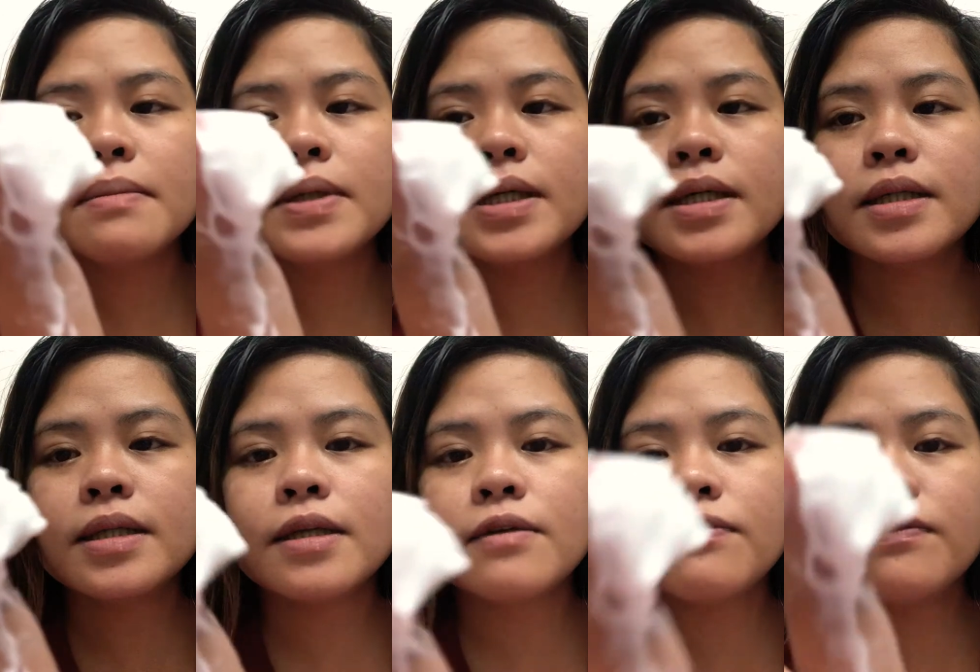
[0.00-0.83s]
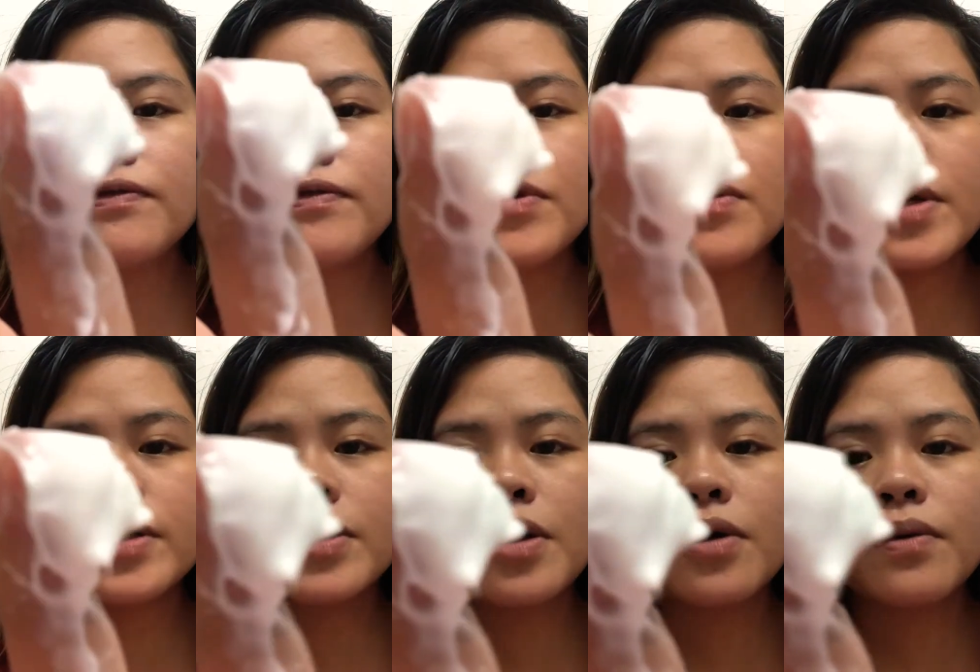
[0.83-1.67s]
But if you
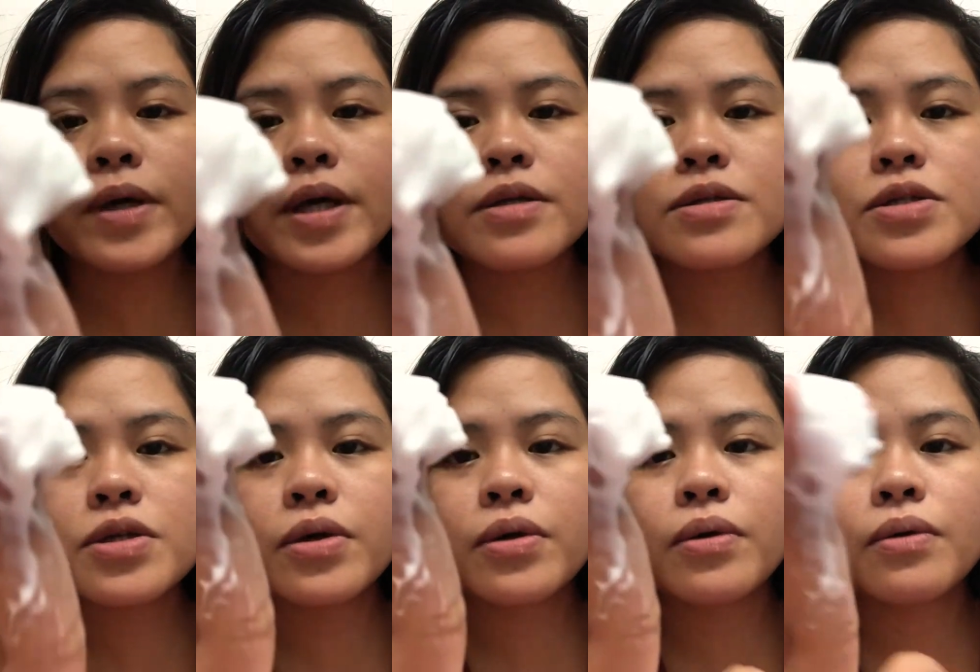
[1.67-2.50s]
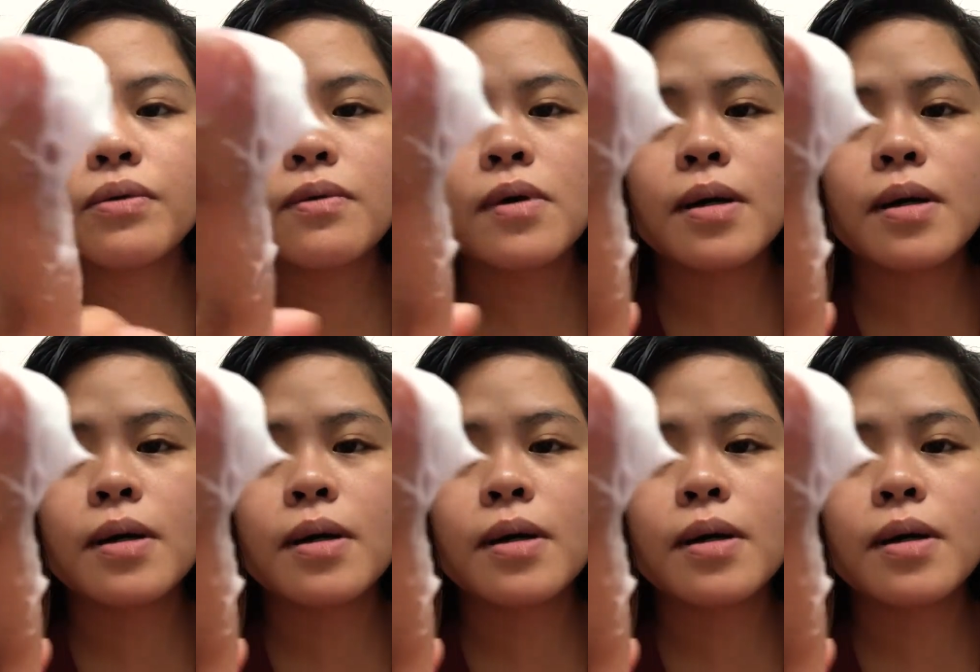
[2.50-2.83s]
are going to